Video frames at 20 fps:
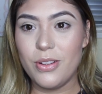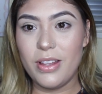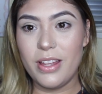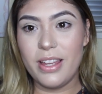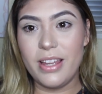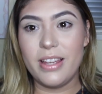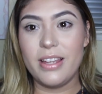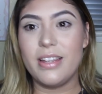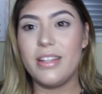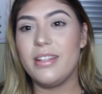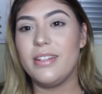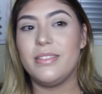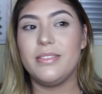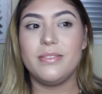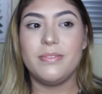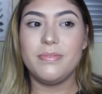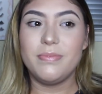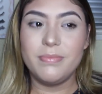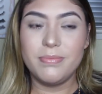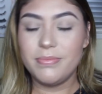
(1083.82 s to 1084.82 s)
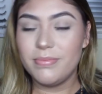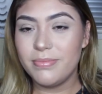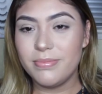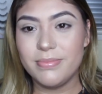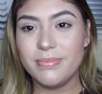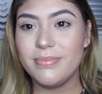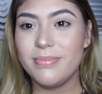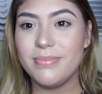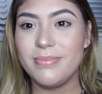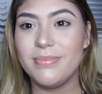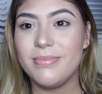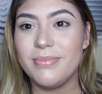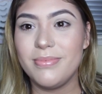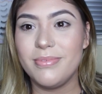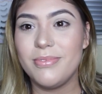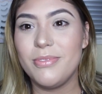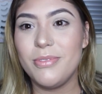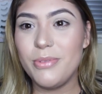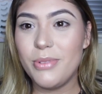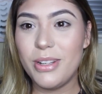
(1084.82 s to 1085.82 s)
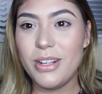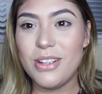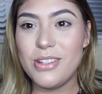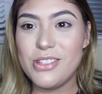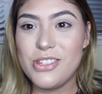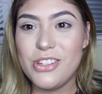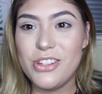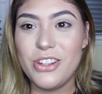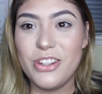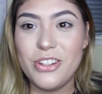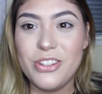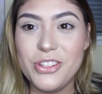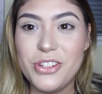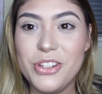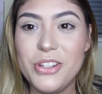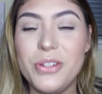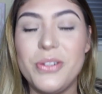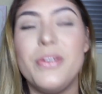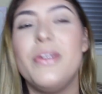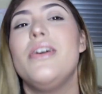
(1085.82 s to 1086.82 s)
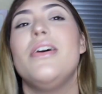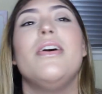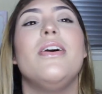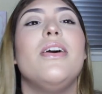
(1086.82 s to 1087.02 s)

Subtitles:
know, like what else are you gonna do?